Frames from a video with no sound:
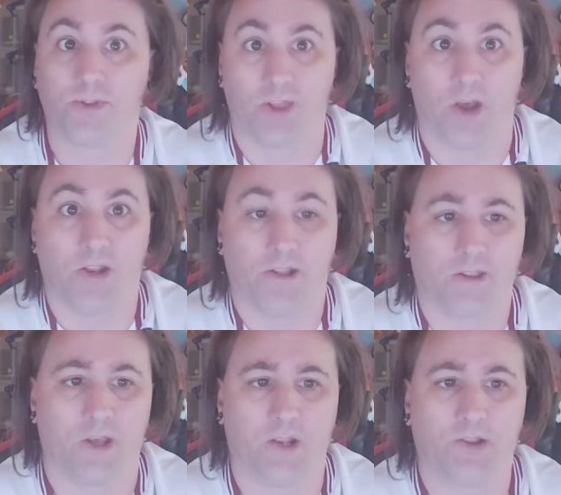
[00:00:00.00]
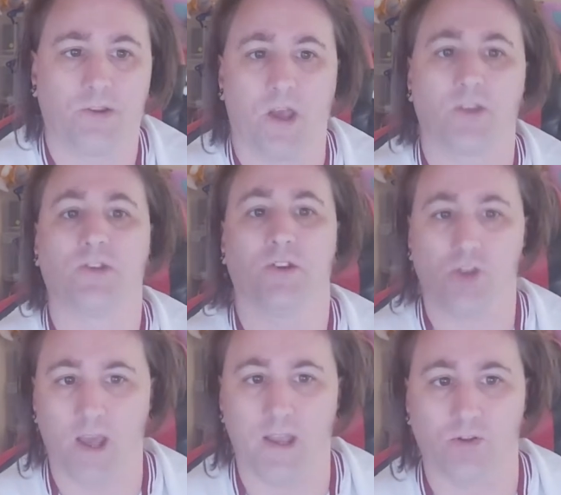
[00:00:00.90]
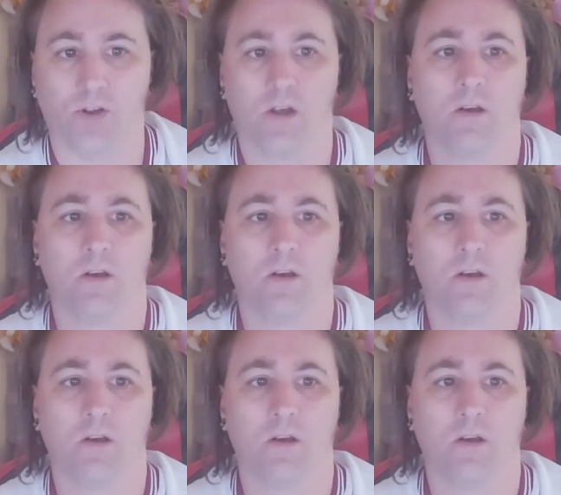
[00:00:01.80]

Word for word: 30, 32,000 and change.